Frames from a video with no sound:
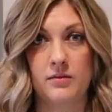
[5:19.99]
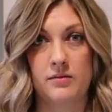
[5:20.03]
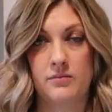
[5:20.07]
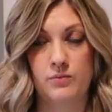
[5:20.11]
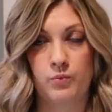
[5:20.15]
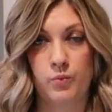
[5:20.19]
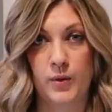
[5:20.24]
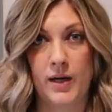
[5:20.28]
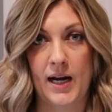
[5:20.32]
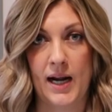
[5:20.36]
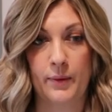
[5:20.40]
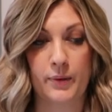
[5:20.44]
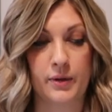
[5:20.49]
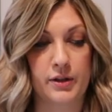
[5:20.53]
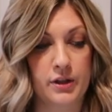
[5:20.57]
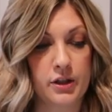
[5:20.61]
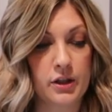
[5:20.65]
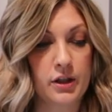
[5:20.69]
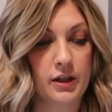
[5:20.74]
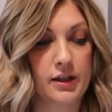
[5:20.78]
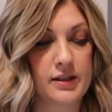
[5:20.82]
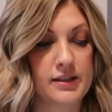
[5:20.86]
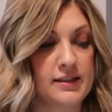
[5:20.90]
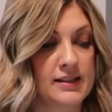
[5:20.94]
when I would
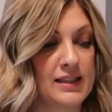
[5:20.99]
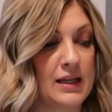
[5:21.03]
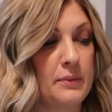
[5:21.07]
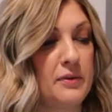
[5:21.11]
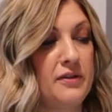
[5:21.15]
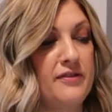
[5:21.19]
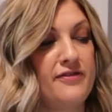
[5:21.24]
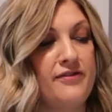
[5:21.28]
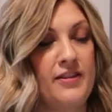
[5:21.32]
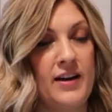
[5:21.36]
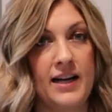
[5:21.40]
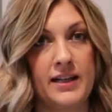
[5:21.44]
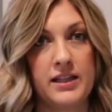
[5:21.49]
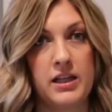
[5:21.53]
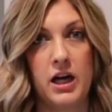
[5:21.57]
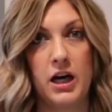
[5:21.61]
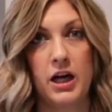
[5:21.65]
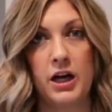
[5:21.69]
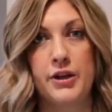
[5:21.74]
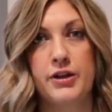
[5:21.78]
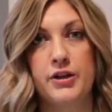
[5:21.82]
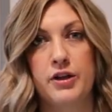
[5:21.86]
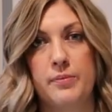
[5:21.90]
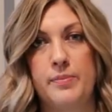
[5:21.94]
nurse is I would find
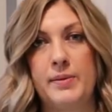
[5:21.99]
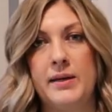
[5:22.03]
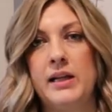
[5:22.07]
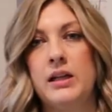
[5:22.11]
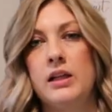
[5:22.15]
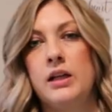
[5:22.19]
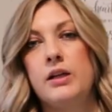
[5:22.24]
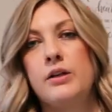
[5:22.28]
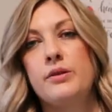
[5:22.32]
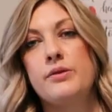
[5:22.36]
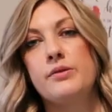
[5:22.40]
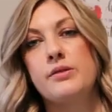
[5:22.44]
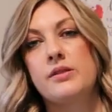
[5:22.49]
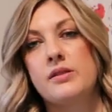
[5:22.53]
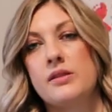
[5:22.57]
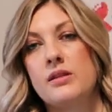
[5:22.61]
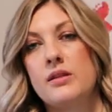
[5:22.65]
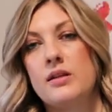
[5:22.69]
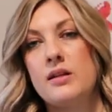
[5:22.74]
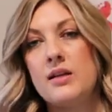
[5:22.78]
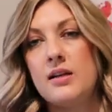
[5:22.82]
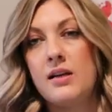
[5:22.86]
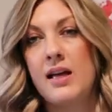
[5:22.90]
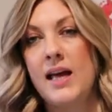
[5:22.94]
other pillows
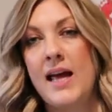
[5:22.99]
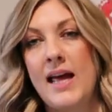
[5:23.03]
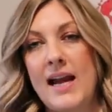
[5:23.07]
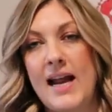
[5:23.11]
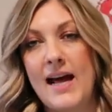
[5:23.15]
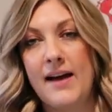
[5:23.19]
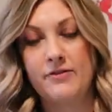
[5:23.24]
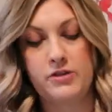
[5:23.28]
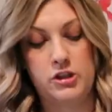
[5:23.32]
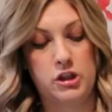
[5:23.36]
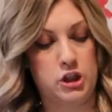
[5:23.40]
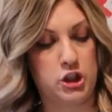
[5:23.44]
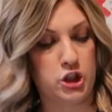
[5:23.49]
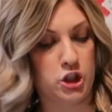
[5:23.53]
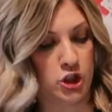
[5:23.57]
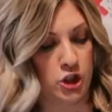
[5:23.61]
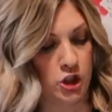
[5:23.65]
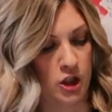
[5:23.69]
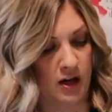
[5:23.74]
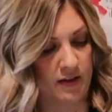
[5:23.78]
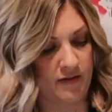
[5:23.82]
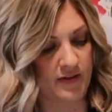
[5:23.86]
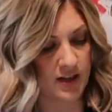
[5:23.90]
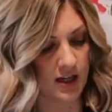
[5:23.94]
and have to
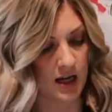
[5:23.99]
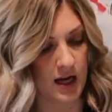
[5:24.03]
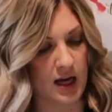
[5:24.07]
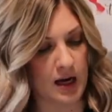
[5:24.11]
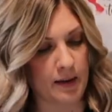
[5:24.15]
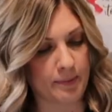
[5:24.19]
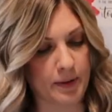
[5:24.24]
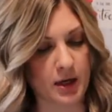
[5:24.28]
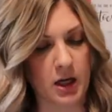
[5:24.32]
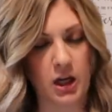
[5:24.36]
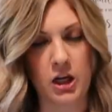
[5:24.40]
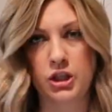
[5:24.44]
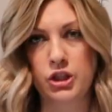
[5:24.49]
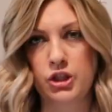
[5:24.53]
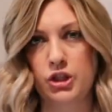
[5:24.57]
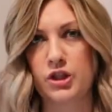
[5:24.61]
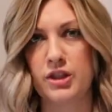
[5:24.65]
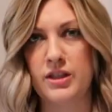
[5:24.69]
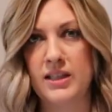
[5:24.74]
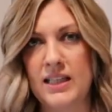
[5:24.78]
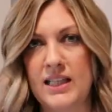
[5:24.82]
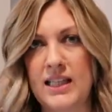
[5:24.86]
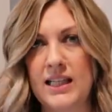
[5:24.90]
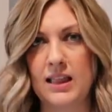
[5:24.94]
shove it up
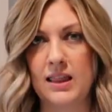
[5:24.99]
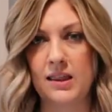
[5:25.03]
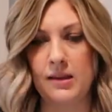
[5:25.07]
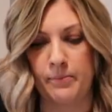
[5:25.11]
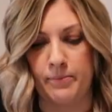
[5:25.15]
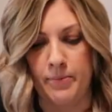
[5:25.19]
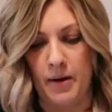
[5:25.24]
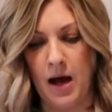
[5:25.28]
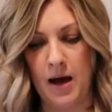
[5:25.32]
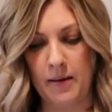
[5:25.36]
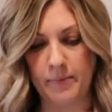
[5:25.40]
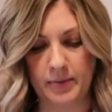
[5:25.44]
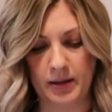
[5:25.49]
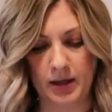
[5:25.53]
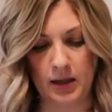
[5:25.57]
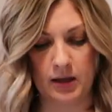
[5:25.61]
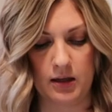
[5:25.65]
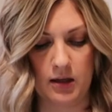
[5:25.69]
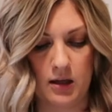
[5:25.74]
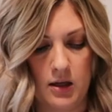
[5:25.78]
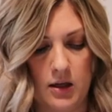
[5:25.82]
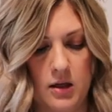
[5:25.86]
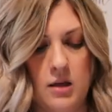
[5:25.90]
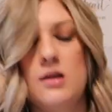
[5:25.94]
underneath the Boppy